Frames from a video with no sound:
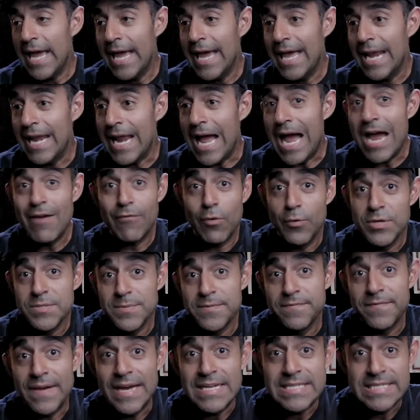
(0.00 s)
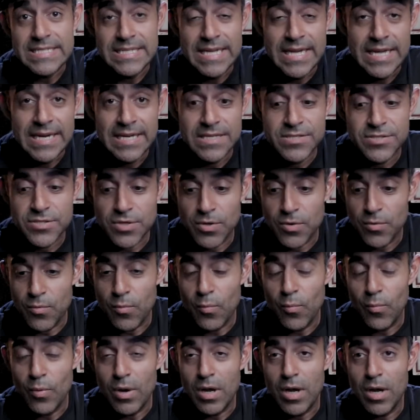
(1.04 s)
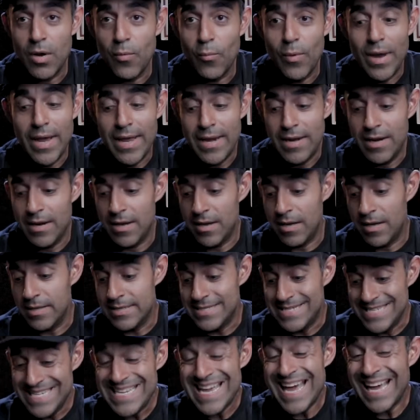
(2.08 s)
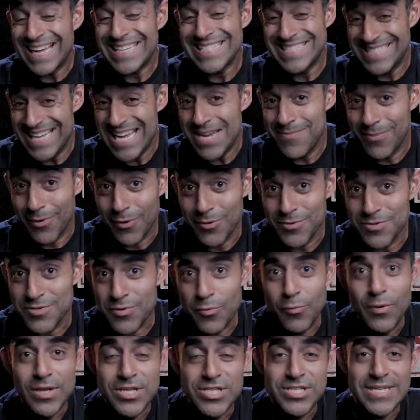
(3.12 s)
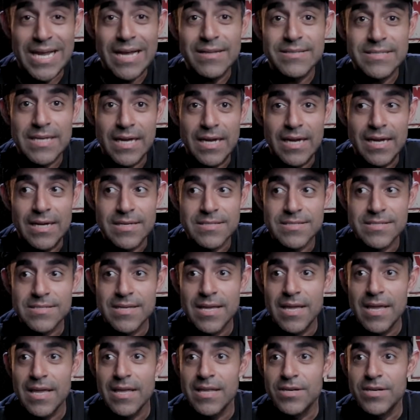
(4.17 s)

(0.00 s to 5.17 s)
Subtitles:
And I've always been fascinated. So when DX Sabers reached out to us